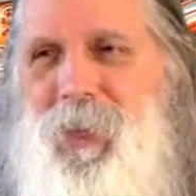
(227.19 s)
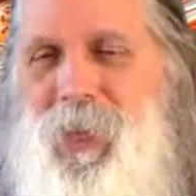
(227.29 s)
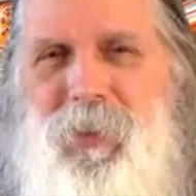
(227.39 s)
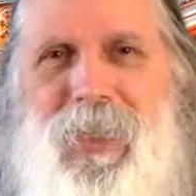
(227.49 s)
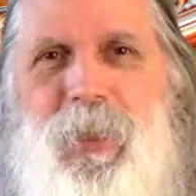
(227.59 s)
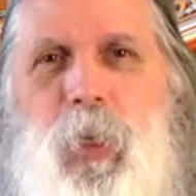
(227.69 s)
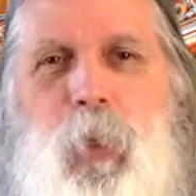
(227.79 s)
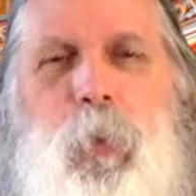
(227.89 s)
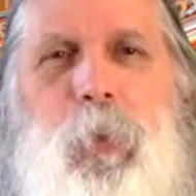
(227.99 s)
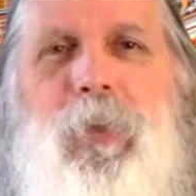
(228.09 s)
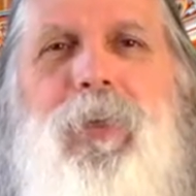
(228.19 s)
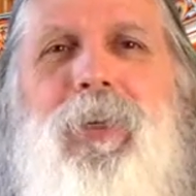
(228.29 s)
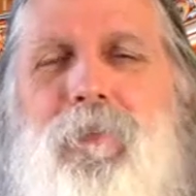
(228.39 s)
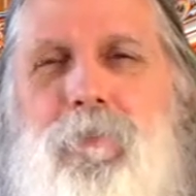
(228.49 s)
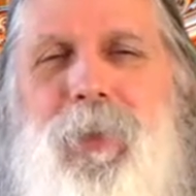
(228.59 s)
as ego,
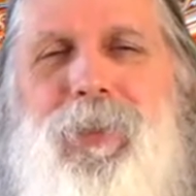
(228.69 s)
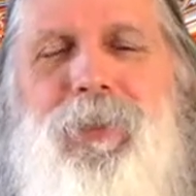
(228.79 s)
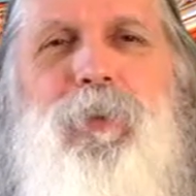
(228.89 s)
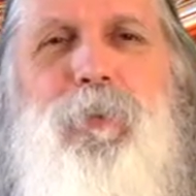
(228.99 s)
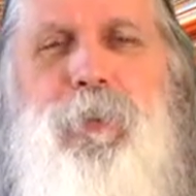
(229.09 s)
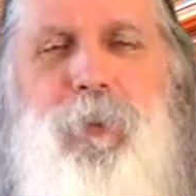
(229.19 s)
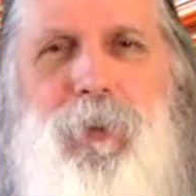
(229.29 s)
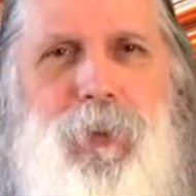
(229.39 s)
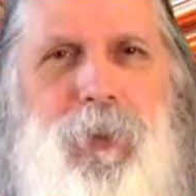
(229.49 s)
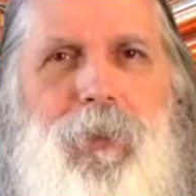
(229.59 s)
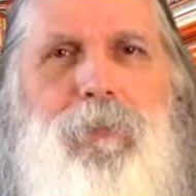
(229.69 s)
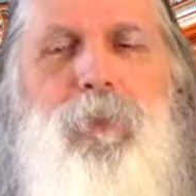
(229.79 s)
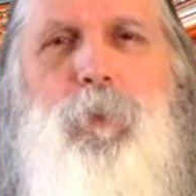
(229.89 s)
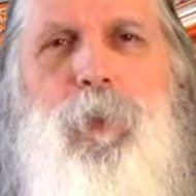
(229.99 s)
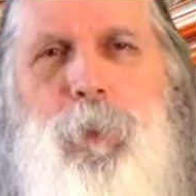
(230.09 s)
invite your future self
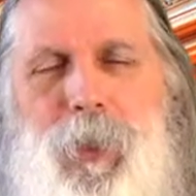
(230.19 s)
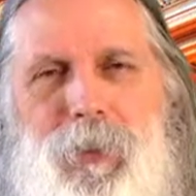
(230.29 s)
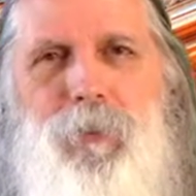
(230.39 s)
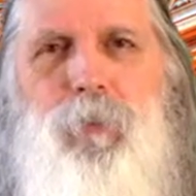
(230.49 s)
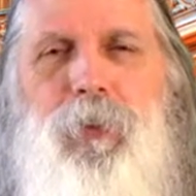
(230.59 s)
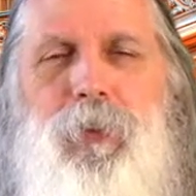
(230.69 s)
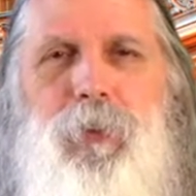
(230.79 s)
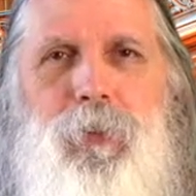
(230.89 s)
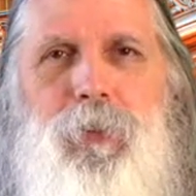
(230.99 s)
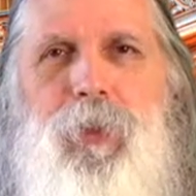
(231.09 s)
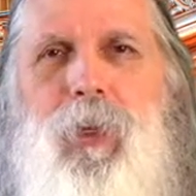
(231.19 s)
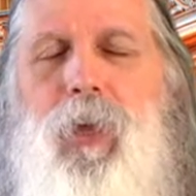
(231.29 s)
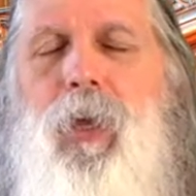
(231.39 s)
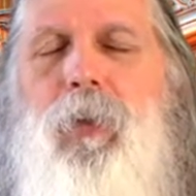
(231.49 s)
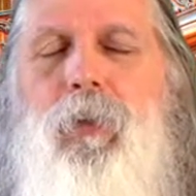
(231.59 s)
to be present with you
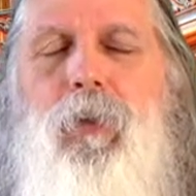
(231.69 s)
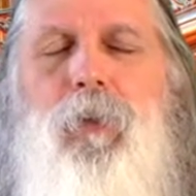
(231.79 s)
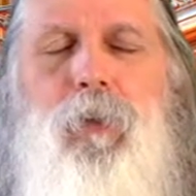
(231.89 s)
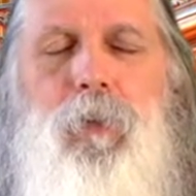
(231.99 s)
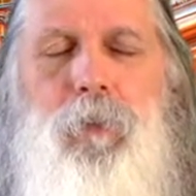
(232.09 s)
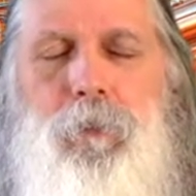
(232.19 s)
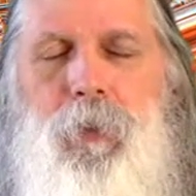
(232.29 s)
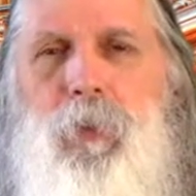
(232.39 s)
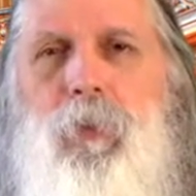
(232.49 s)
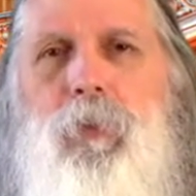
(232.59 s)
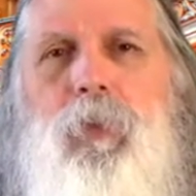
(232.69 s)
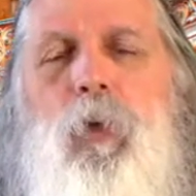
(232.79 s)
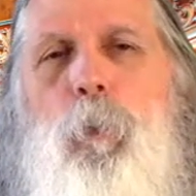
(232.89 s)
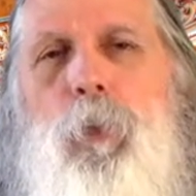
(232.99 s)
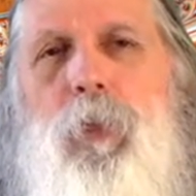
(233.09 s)
and feel the
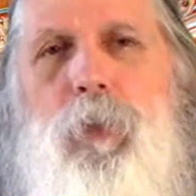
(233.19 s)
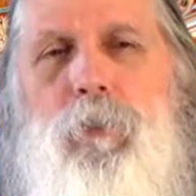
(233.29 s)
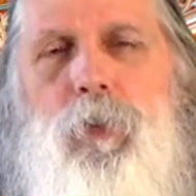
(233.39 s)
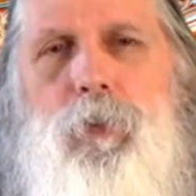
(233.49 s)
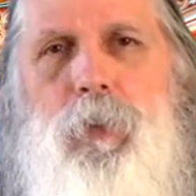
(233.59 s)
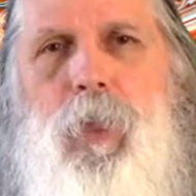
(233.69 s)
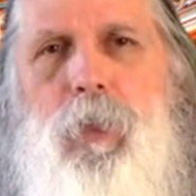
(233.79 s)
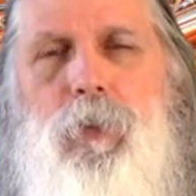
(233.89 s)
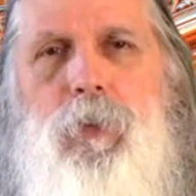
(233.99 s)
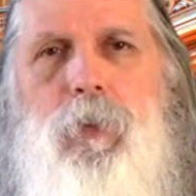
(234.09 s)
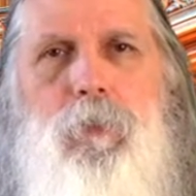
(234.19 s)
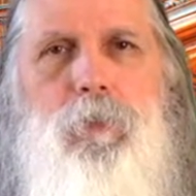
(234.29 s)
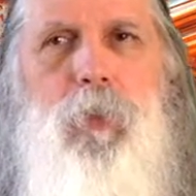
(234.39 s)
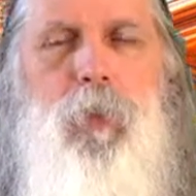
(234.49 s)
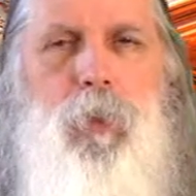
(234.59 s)
opening of those gates of
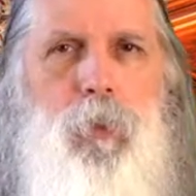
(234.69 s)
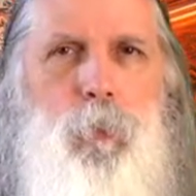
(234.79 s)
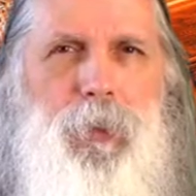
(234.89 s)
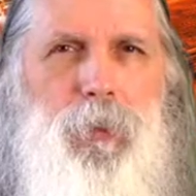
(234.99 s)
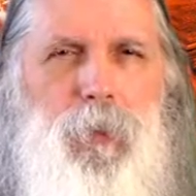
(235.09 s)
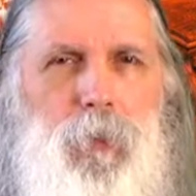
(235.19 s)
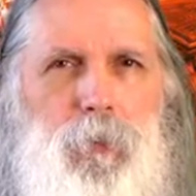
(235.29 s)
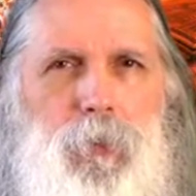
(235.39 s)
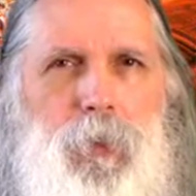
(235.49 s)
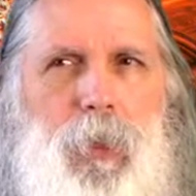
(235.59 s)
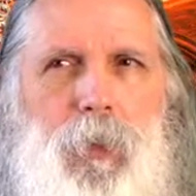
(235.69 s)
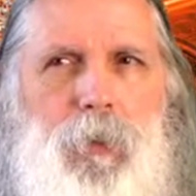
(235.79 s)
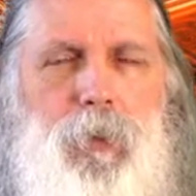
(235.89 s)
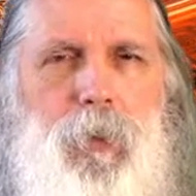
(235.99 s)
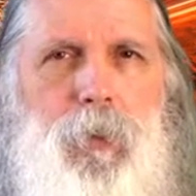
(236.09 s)
you know we can close the
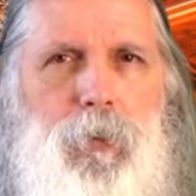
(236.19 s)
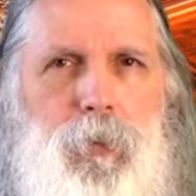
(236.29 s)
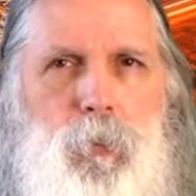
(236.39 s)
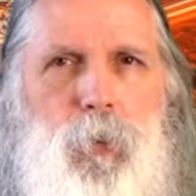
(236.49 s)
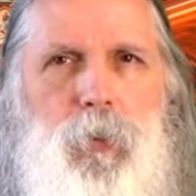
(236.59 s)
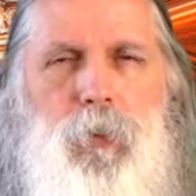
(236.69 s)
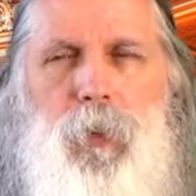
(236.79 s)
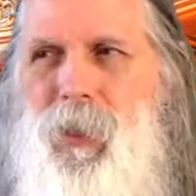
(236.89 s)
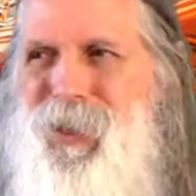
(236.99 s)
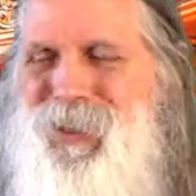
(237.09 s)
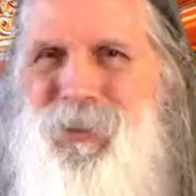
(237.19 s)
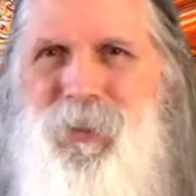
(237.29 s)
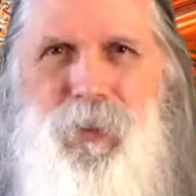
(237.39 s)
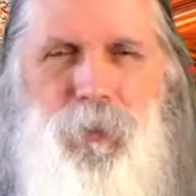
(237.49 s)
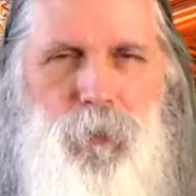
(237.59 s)
gates against the world and
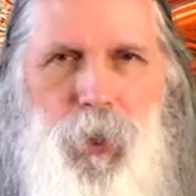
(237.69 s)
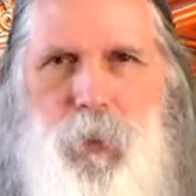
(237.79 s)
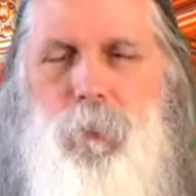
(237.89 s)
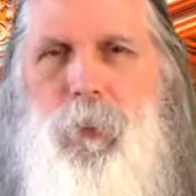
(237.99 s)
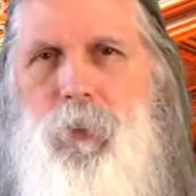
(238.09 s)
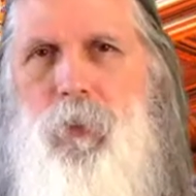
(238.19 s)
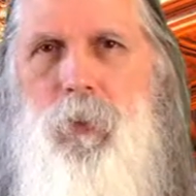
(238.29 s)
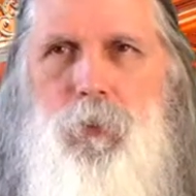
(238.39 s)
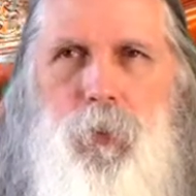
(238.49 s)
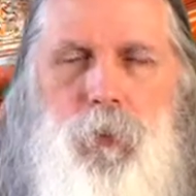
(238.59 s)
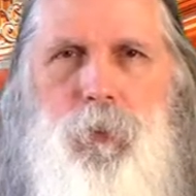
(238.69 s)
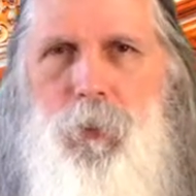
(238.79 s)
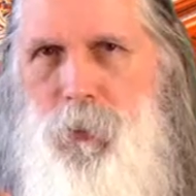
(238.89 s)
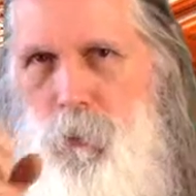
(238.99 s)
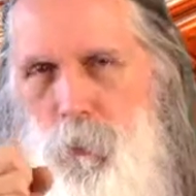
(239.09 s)
try to be in control,
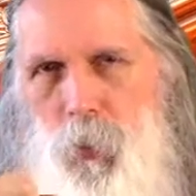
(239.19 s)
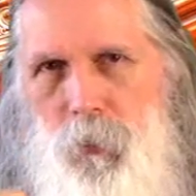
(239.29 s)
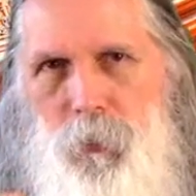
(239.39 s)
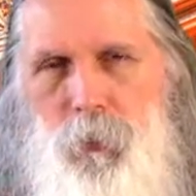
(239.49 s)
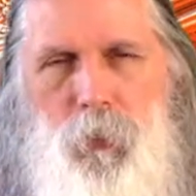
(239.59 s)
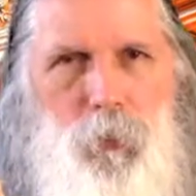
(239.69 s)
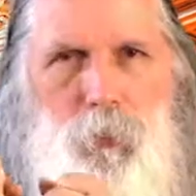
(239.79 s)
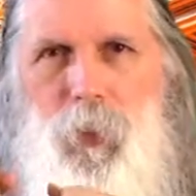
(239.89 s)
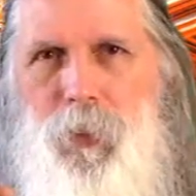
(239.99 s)
that small control,